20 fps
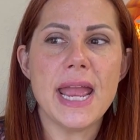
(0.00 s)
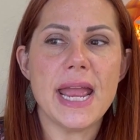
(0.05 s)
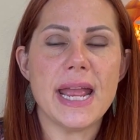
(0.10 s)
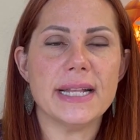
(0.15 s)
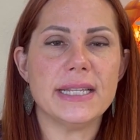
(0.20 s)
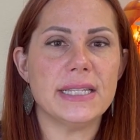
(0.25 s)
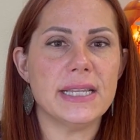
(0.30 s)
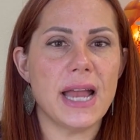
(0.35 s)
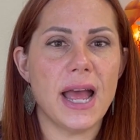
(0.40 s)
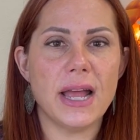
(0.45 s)

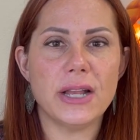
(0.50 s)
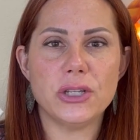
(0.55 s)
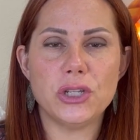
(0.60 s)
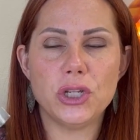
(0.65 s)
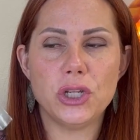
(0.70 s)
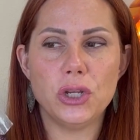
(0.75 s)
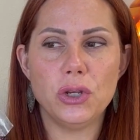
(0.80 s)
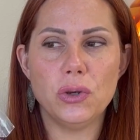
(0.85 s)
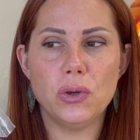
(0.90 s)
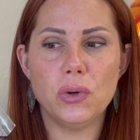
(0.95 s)
It's not
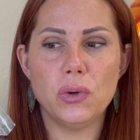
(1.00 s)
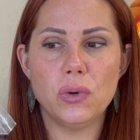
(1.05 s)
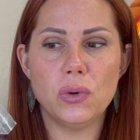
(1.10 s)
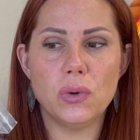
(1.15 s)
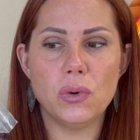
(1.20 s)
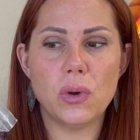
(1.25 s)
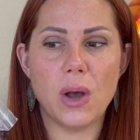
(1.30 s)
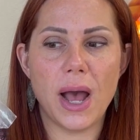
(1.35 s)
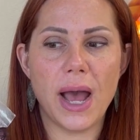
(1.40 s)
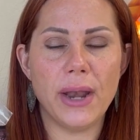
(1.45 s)

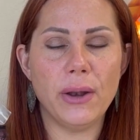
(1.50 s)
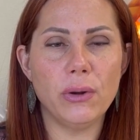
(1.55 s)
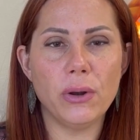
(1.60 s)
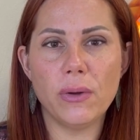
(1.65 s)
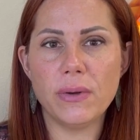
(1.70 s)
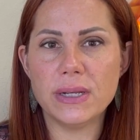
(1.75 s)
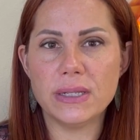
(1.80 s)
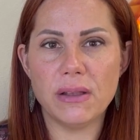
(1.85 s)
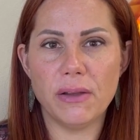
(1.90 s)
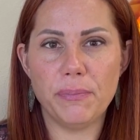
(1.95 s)
too, I don't
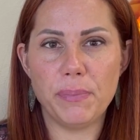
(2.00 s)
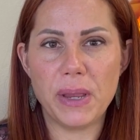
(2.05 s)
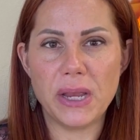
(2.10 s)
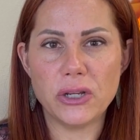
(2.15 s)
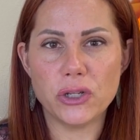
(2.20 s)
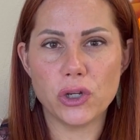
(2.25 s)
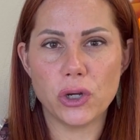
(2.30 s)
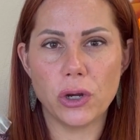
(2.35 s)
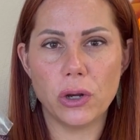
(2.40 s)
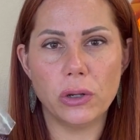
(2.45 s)
always love pink
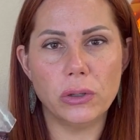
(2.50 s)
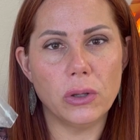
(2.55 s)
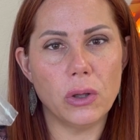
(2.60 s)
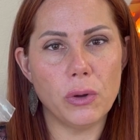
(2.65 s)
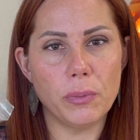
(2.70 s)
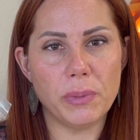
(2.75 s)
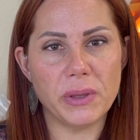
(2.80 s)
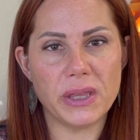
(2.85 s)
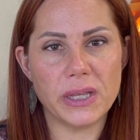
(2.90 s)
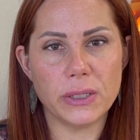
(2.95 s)
sugar
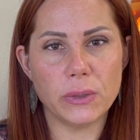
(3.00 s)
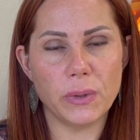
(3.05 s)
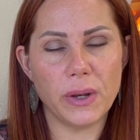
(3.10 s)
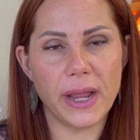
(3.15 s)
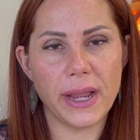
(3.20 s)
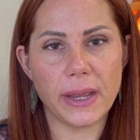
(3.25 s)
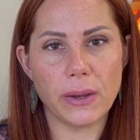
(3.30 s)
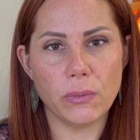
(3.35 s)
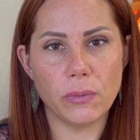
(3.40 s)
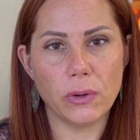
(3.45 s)
alone, but this one
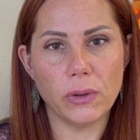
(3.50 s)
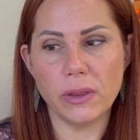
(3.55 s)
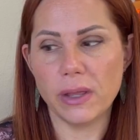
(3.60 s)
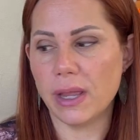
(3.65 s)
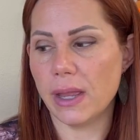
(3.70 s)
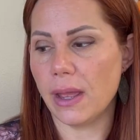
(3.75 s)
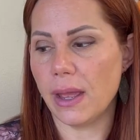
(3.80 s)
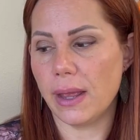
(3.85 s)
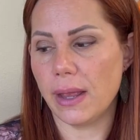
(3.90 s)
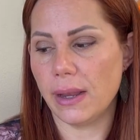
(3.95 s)
I can
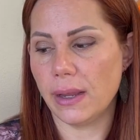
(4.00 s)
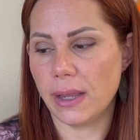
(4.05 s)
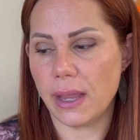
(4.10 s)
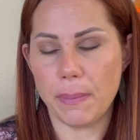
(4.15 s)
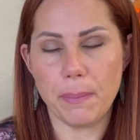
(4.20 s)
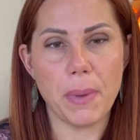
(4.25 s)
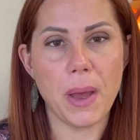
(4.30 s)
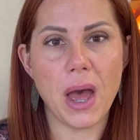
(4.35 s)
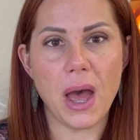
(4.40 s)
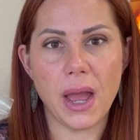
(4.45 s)
really
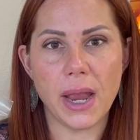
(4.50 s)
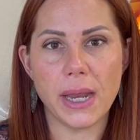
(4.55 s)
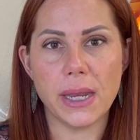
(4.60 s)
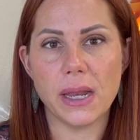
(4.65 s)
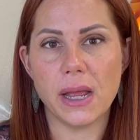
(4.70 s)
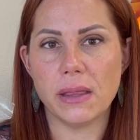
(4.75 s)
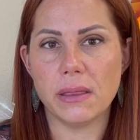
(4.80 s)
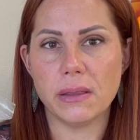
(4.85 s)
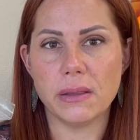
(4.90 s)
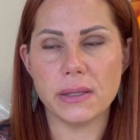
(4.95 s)
get behind.
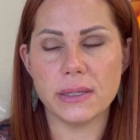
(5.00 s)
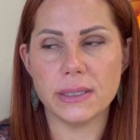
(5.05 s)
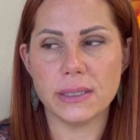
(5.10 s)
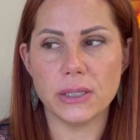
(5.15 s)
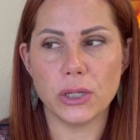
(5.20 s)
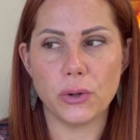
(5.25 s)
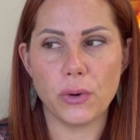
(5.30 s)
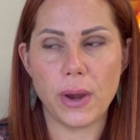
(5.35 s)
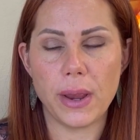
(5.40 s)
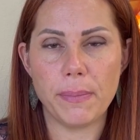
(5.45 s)
I think this is
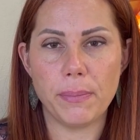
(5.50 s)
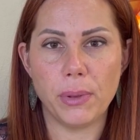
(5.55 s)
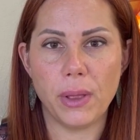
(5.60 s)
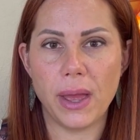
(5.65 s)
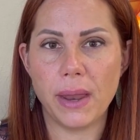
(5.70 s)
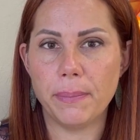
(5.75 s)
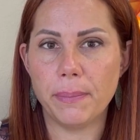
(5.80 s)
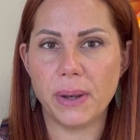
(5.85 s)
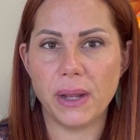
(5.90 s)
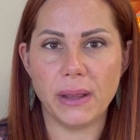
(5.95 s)
a great
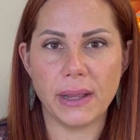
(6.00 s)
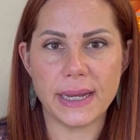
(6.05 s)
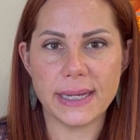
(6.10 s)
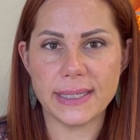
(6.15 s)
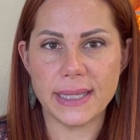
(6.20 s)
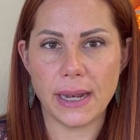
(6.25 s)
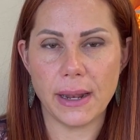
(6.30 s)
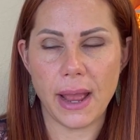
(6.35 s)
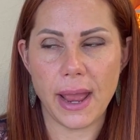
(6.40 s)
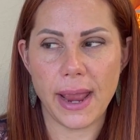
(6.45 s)
blend. But like I
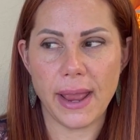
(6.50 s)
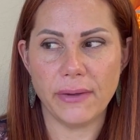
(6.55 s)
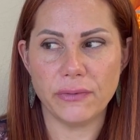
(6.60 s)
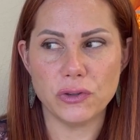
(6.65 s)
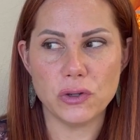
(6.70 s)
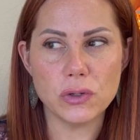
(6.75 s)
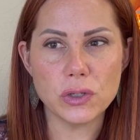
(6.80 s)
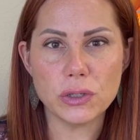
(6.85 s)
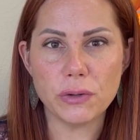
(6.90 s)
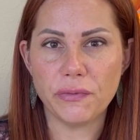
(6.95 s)
said, I have
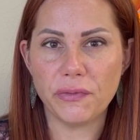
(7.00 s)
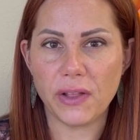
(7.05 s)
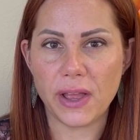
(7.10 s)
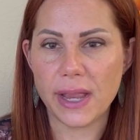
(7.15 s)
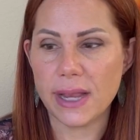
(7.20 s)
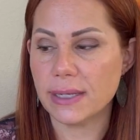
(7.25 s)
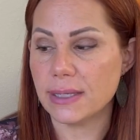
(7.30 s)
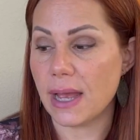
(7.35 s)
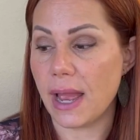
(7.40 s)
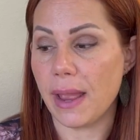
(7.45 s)
two
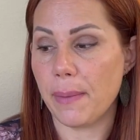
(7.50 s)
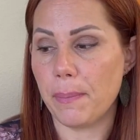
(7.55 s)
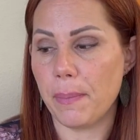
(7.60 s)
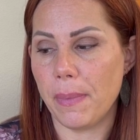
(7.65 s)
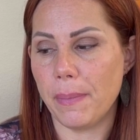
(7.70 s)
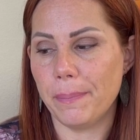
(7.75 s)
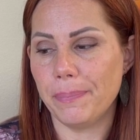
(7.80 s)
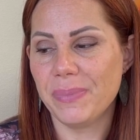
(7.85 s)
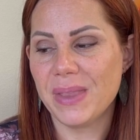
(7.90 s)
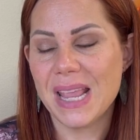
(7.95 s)
souffles. I
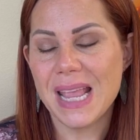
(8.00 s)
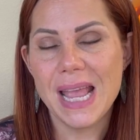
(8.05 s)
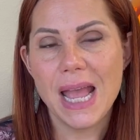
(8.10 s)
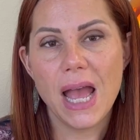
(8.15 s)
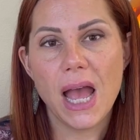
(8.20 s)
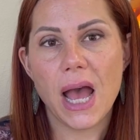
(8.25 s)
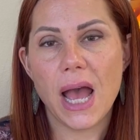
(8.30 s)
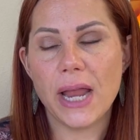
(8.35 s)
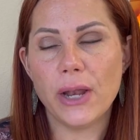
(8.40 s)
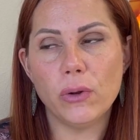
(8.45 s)

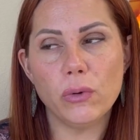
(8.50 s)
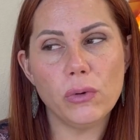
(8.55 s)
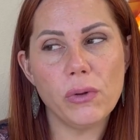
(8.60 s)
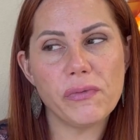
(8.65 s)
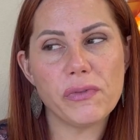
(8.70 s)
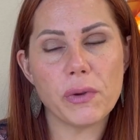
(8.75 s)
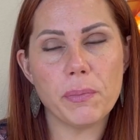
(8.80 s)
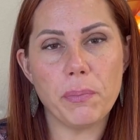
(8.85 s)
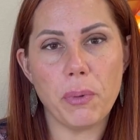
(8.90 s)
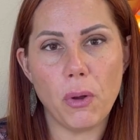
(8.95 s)
I don't know if
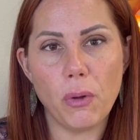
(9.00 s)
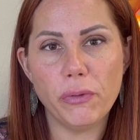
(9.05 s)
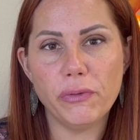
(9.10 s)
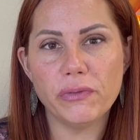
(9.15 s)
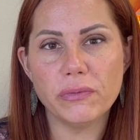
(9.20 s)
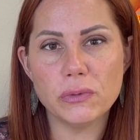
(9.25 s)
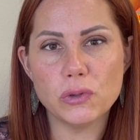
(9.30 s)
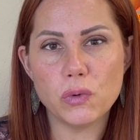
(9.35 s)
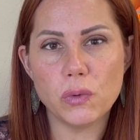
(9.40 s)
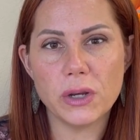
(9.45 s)
they're both
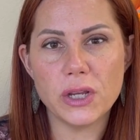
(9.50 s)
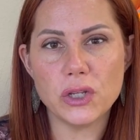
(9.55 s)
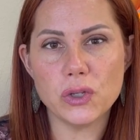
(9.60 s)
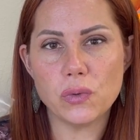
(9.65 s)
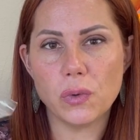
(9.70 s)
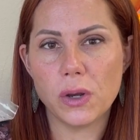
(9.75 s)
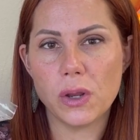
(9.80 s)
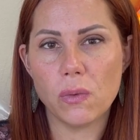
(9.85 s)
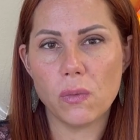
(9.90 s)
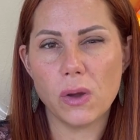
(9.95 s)
from
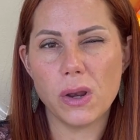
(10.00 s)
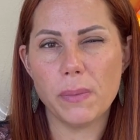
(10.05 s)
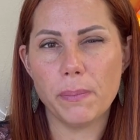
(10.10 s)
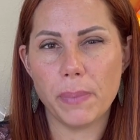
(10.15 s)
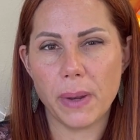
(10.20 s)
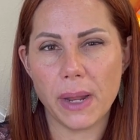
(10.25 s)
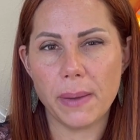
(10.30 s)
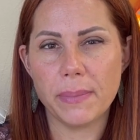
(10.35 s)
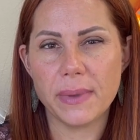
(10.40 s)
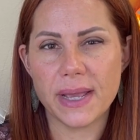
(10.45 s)
2021,
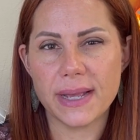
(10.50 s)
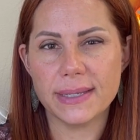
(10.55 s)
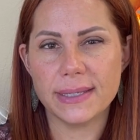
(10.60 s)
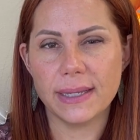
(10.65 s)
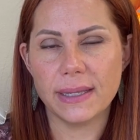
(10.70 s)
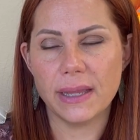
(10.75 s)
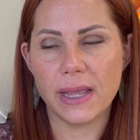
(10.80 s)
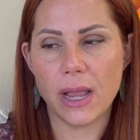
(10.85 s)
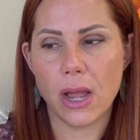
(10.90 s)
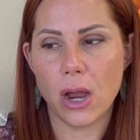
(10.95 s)
but I'm
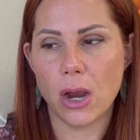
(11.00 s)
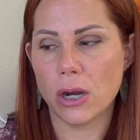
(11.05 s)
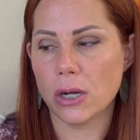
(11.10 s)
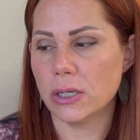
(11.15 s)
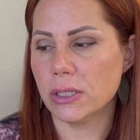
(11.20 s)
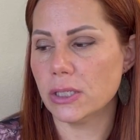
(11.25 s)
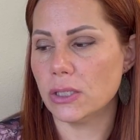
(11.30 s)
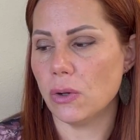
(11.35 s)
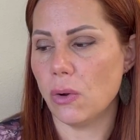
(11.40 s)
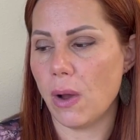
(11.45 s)
guessing they are.
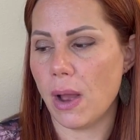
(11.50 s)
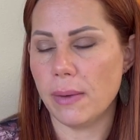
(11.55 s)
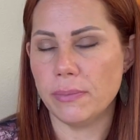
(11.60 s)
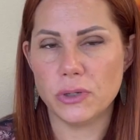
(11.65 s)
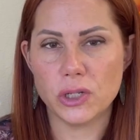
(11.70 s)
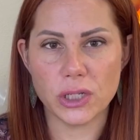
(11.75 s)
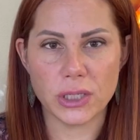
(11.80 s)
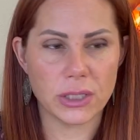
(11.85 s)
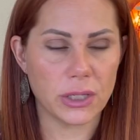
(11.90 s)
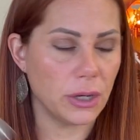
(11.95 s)
So I'm
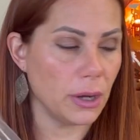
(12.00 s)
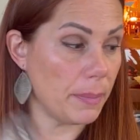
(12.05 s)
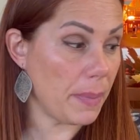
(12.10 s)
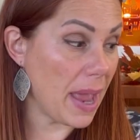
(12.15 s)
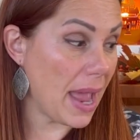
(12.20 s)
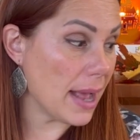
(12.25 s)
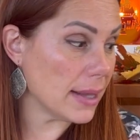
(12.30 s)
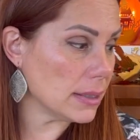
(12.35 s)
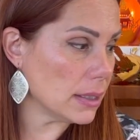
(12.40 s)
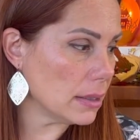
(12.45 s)
just going to
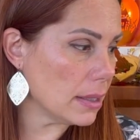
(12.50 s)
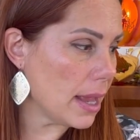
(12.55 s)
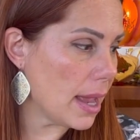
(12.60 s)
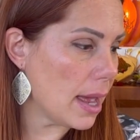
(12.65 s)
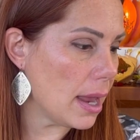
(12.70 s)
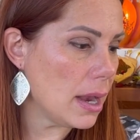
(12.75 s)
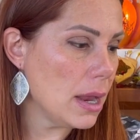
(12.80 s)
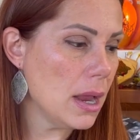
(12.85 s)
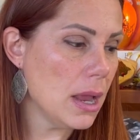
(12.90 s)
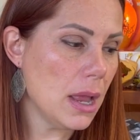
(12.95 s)
pass on
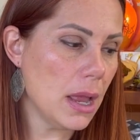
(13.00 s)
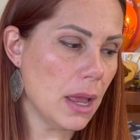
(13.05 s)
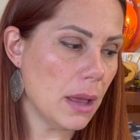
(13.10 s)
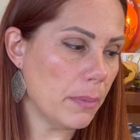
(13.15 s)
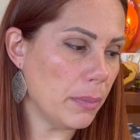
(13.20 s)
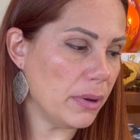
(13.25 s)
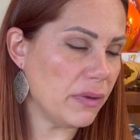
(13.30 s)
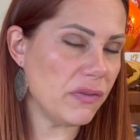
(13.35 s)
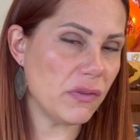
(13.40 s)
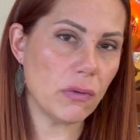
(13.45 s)
that.
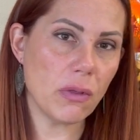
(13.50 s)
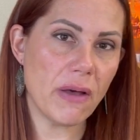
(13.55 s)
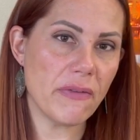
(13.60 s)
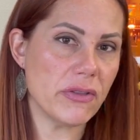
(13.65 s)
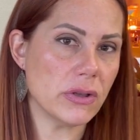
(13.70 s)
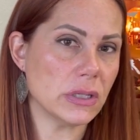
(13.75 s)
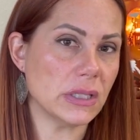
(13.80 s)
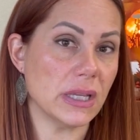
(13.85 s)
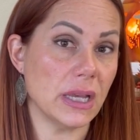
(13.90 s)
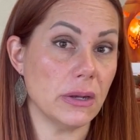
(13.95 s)
But if you love
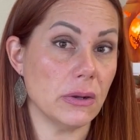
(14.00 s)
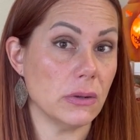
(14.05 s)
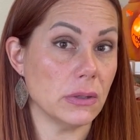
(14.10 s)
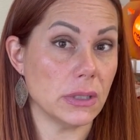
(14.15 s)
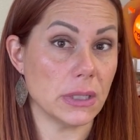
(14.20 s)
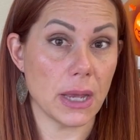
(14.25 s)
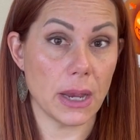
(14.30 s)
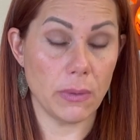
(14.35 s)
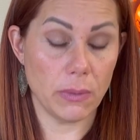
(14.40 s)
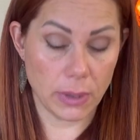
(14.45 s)
those scent notes,
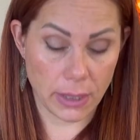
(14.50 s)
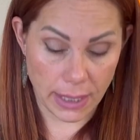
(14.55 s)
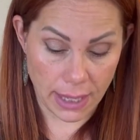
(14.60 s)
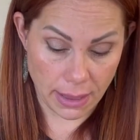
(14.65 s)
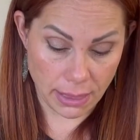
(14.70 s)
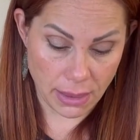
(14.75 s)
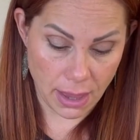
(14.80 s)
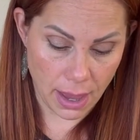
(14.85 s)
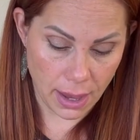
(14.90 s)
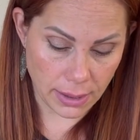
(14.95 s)
I would get
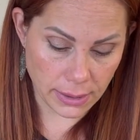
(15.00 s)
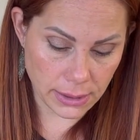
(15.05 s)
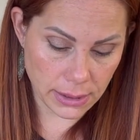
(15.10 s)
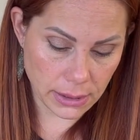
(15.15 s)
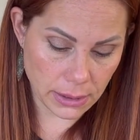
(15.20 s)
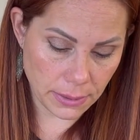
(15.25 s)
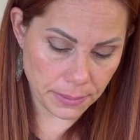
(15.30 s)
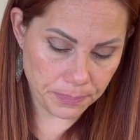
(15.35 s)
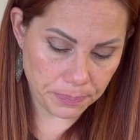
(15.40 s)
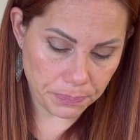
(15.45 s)

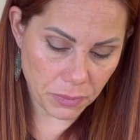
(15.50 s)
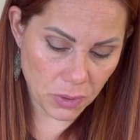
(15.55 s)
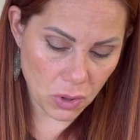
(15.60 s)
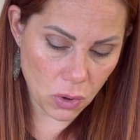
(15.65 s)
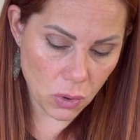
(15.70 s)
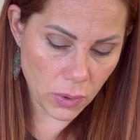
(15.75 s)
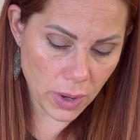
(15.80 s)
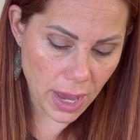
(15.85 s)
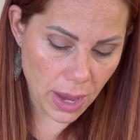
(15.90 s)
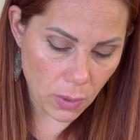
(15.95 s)
that.
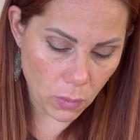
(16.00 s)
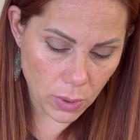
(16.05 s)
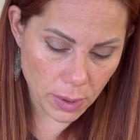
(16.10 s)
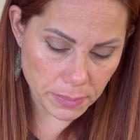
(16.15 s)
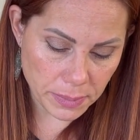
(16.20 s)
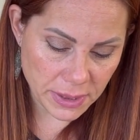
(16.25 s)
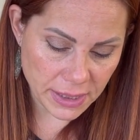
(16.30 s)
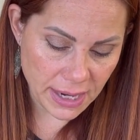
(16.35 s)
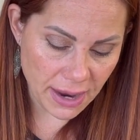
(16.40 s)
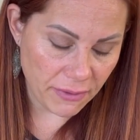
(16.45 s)
Okay,
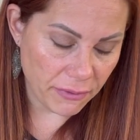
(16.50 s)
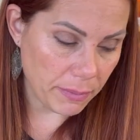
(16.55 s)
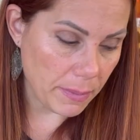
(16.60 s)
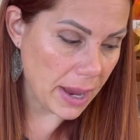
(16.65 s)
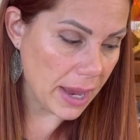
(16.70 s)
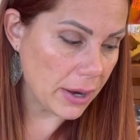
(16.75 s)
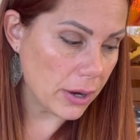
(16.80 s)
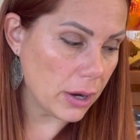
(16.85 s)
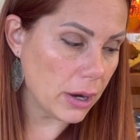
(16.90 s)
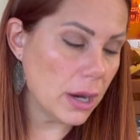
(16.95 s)
Whipstaff
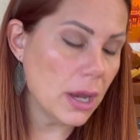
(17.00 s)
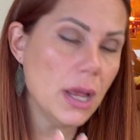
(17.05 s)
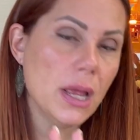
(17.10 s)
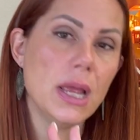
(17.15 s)
Manor.